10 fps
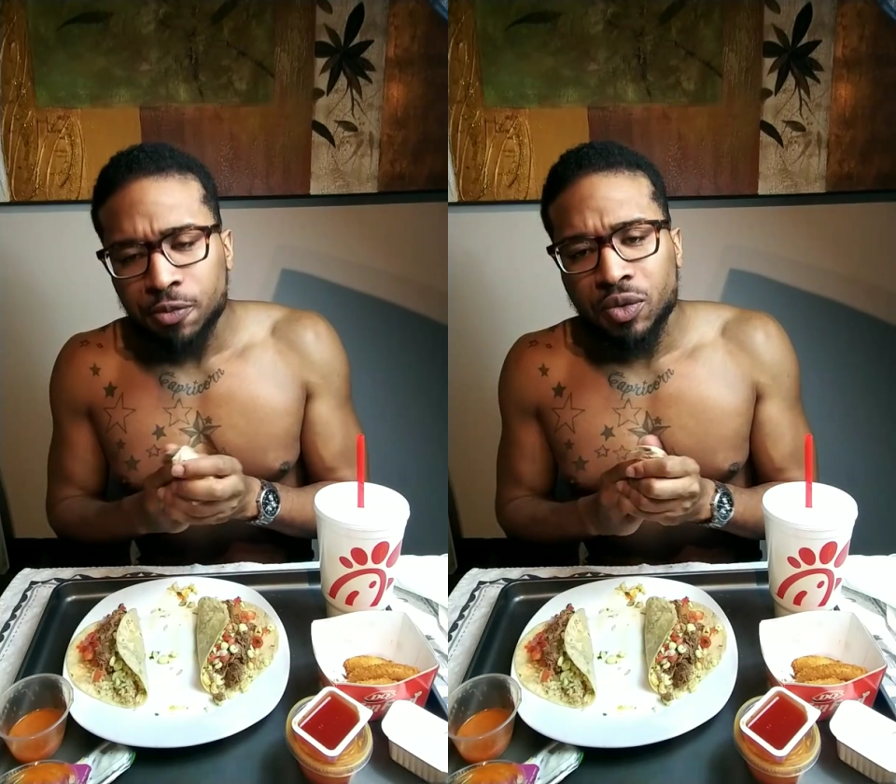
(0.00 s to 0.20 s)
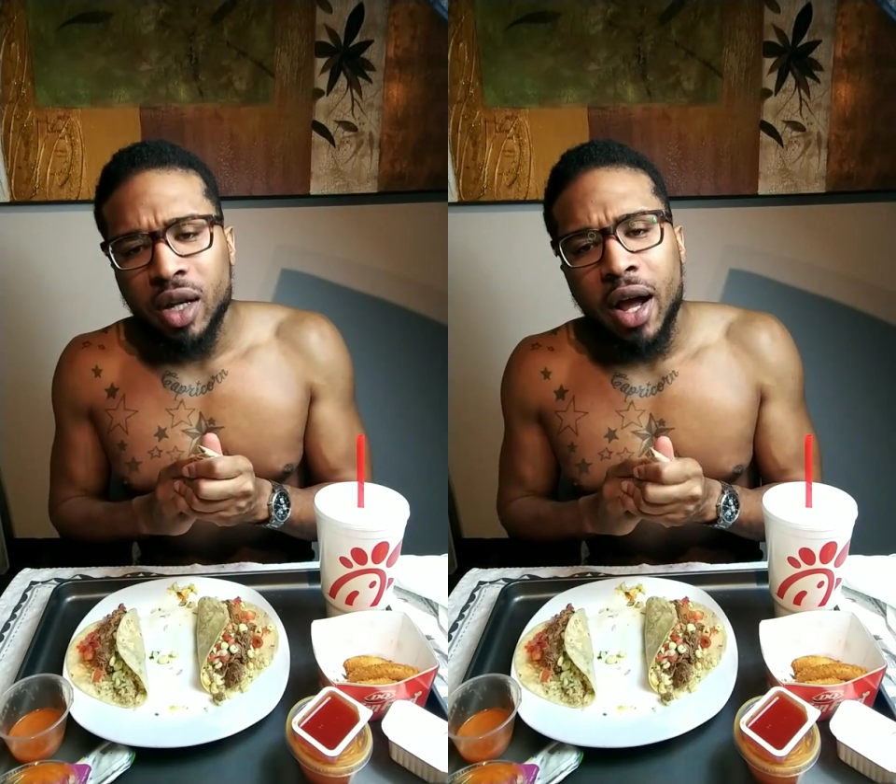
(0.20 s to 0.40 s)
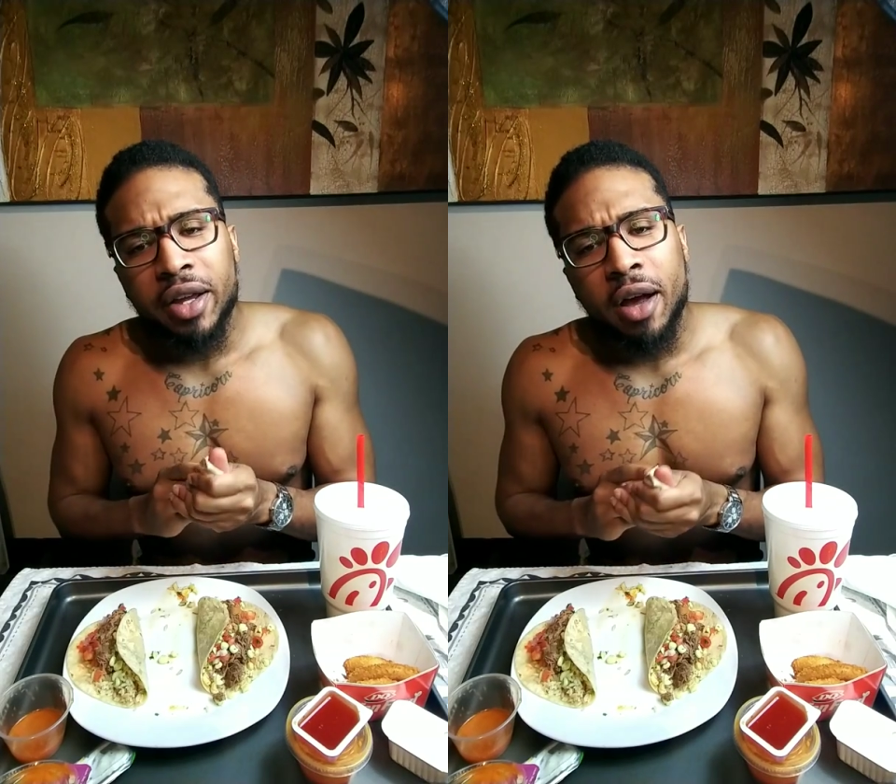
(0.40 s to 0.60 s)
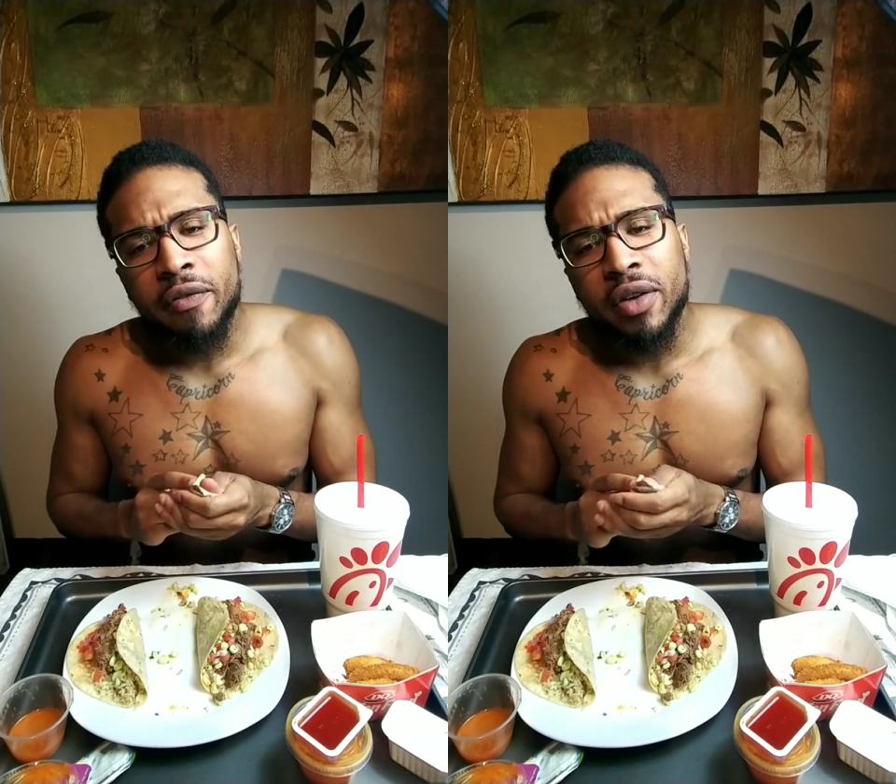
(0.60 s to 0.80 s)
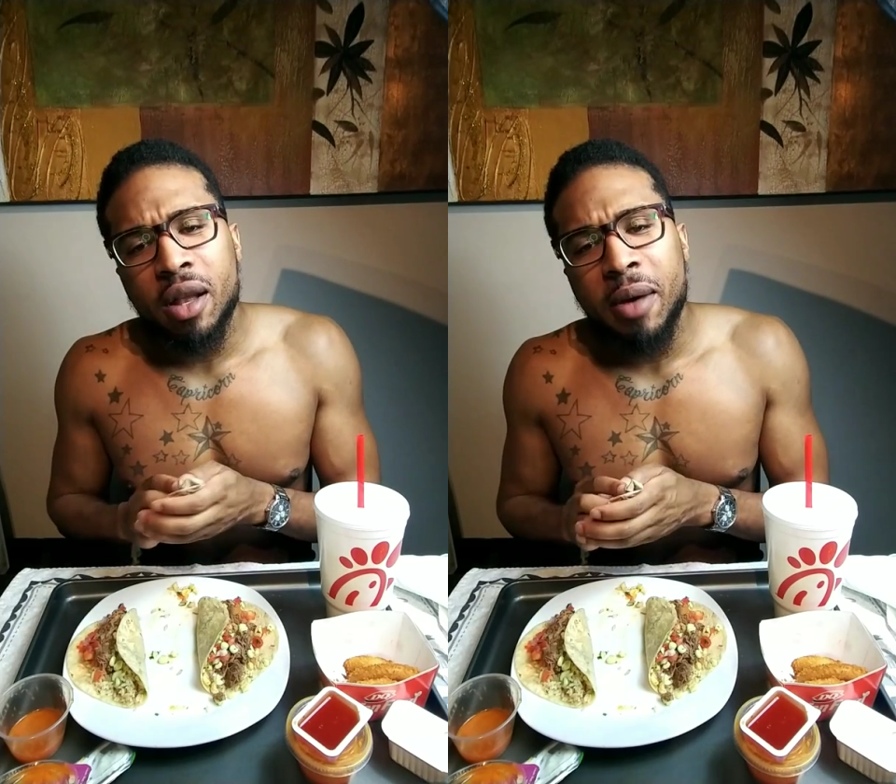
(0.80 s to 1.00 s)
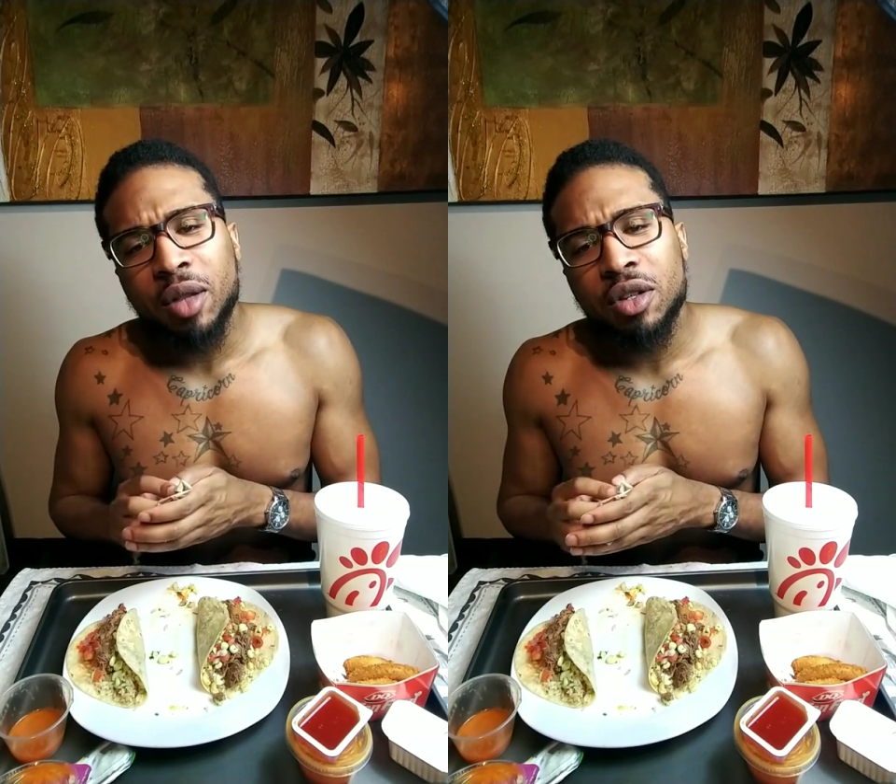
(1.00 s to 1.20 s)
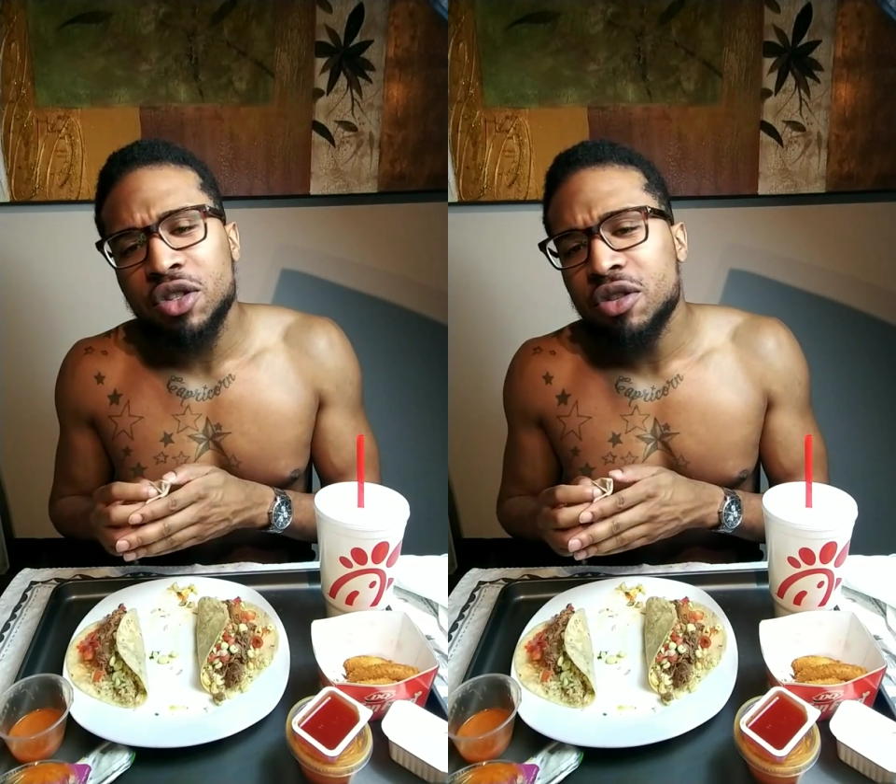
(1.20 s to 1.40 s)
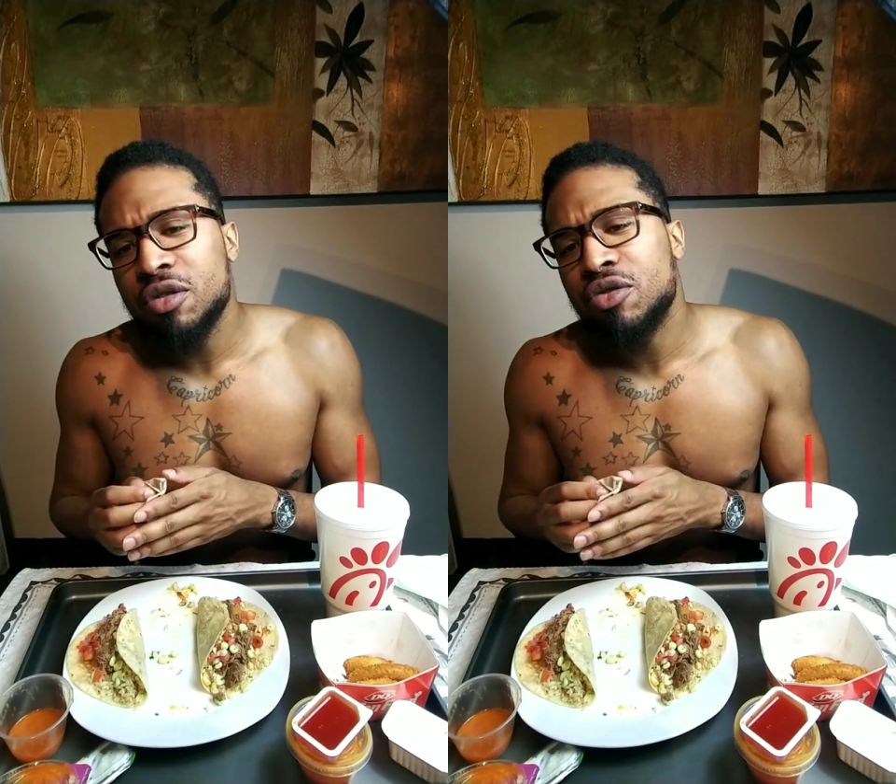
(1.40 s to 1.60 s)
And how y'all feel about the
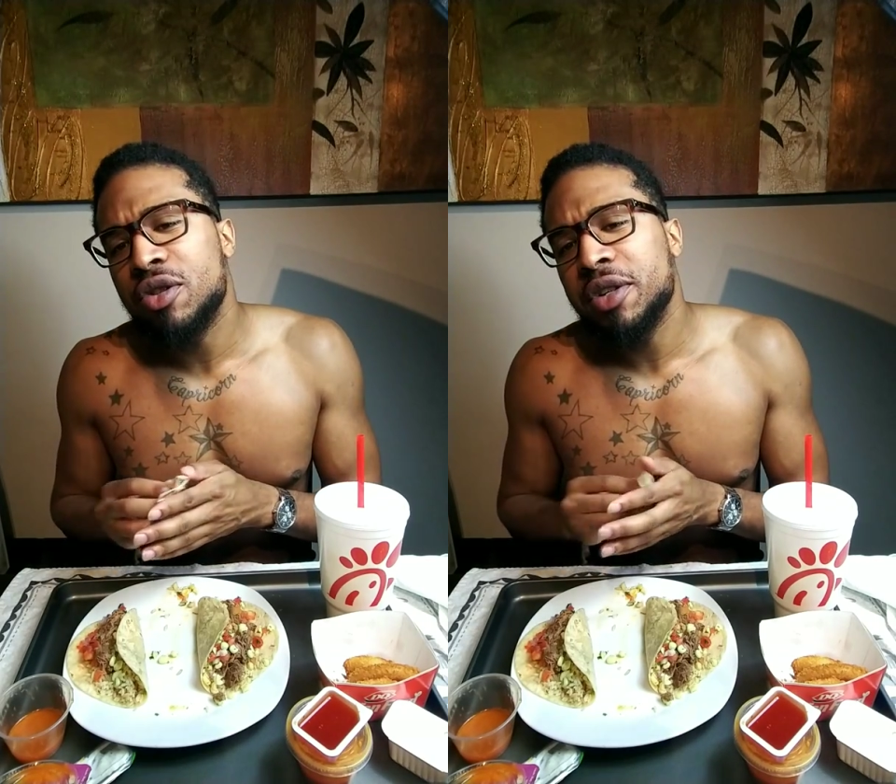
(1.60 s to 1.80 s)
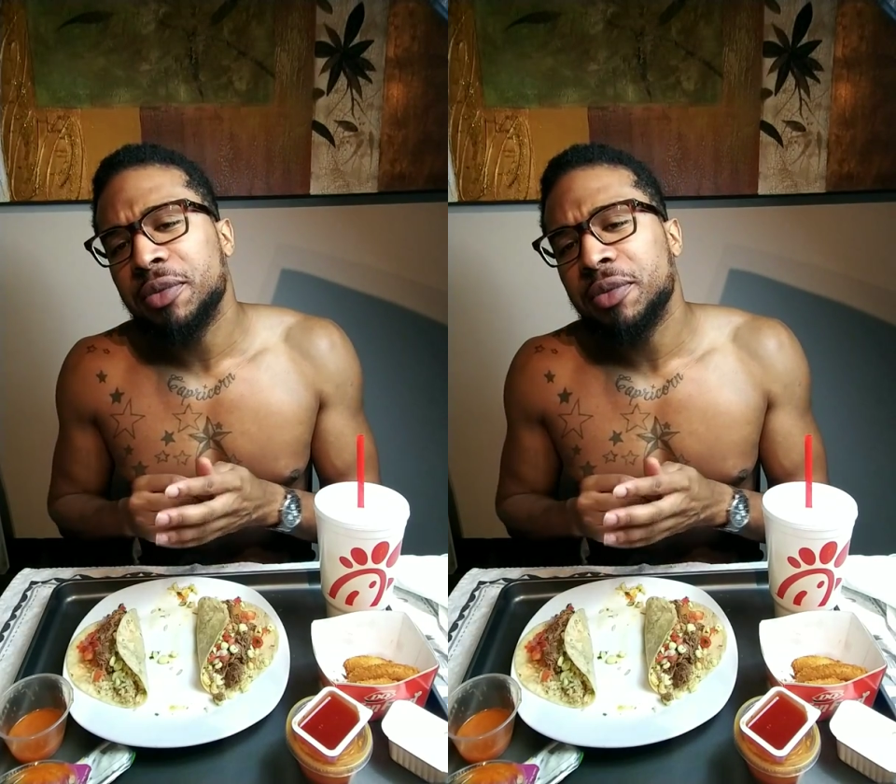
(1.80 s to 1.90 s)
children